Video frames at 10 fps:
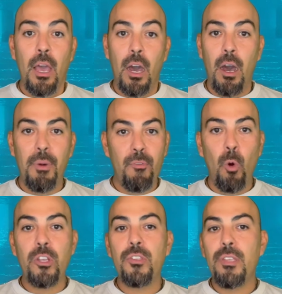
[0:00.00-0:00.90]
Of
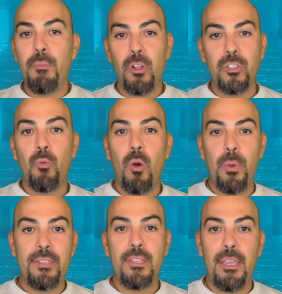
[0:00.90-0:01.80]
course, similar to what
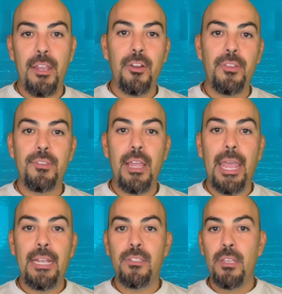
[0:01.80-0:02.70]
we see here in the
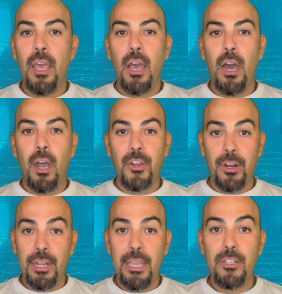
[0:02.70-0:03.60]
States, you're
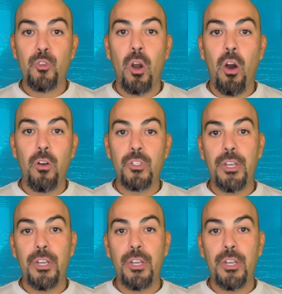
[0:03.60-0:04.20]
going to get draws.